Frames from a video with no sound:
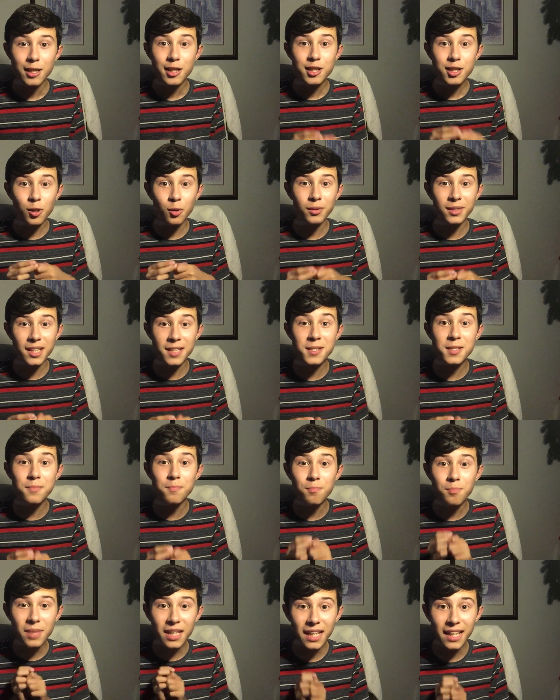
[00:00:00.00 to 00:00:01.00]
So this
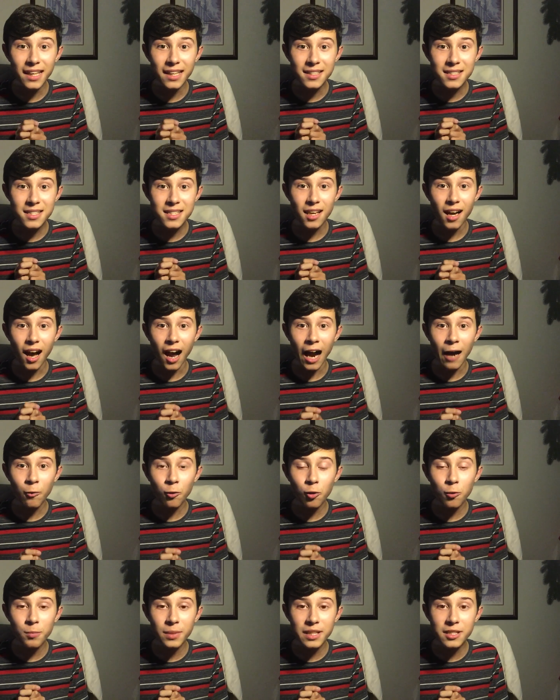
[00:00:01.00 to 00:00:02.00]
means I
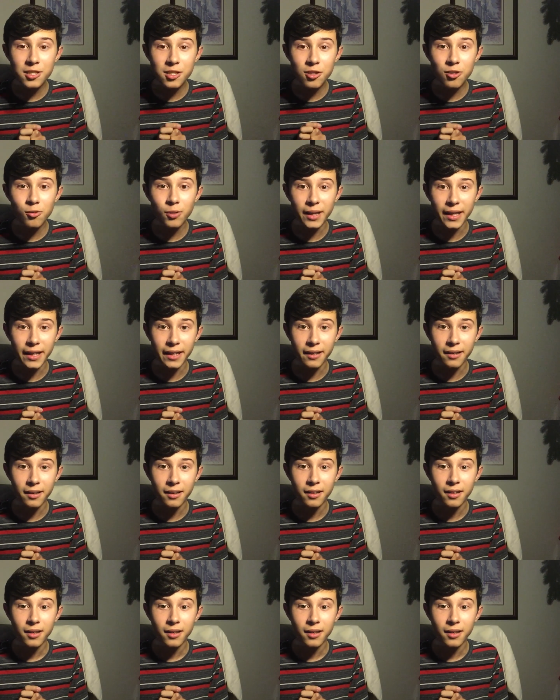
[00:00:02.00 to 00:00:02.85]
will be doing